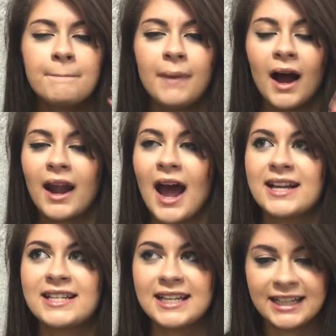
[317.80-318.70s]
but I
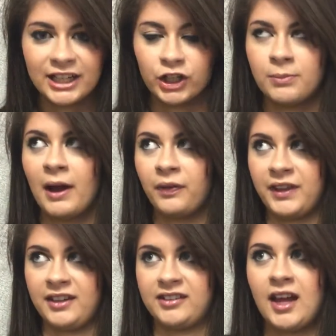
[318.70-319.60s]
did hear about
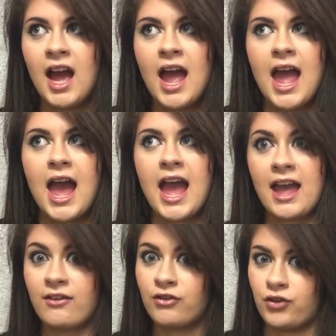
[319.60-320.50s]
this
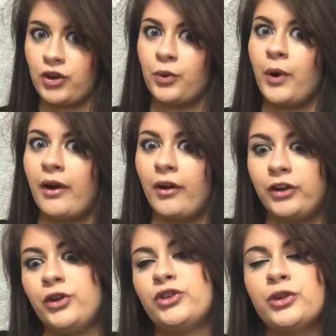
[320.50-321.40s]
everywhere
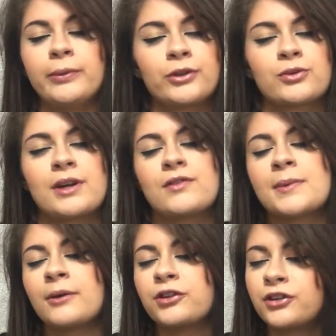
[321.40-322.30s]
on YouTube. It was raved
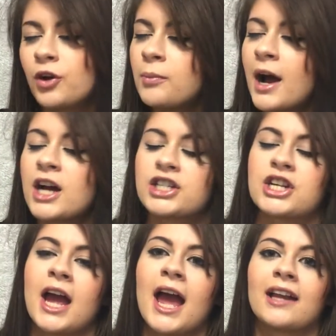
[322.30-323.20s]
about so much,
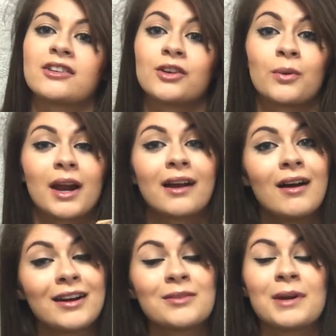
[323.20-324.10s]
and so when I
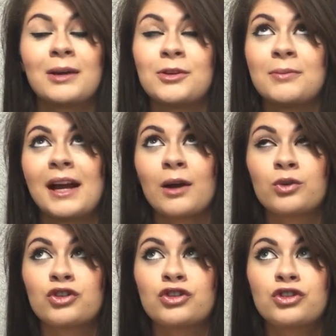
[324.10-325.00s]
got it in my Ipsy bag, I
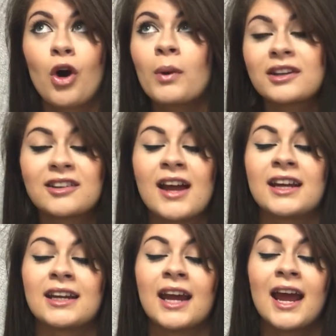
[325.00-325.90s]
was so
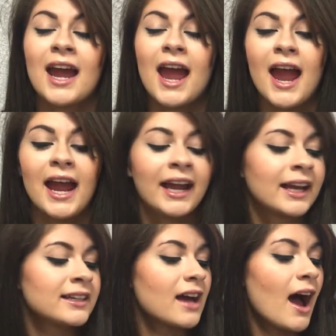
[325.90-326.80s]
excited,
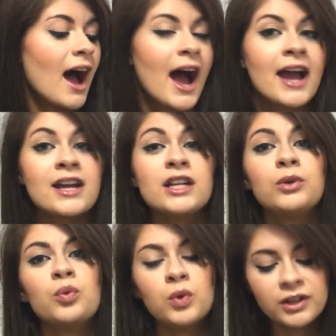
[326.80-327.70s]
and I
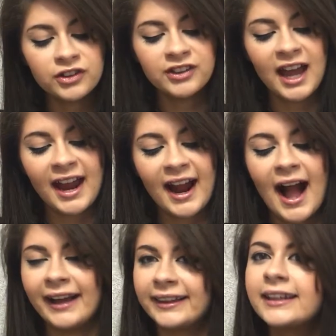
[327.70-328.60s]
will say
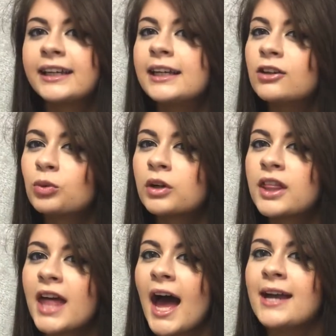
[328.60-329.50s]
I think it is
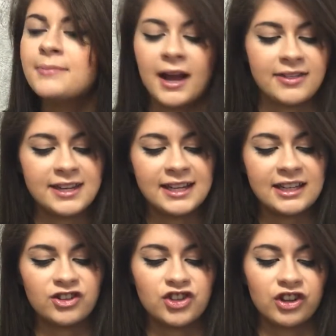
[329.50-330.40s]
worth the hype. I think it
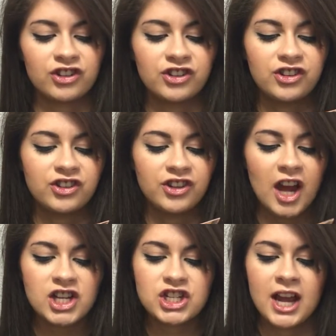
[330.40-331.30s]
is just
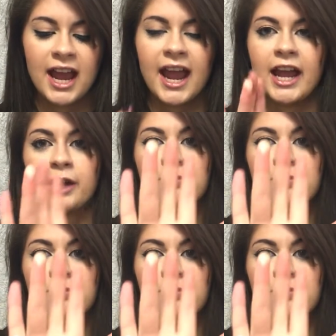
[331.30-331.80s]
such a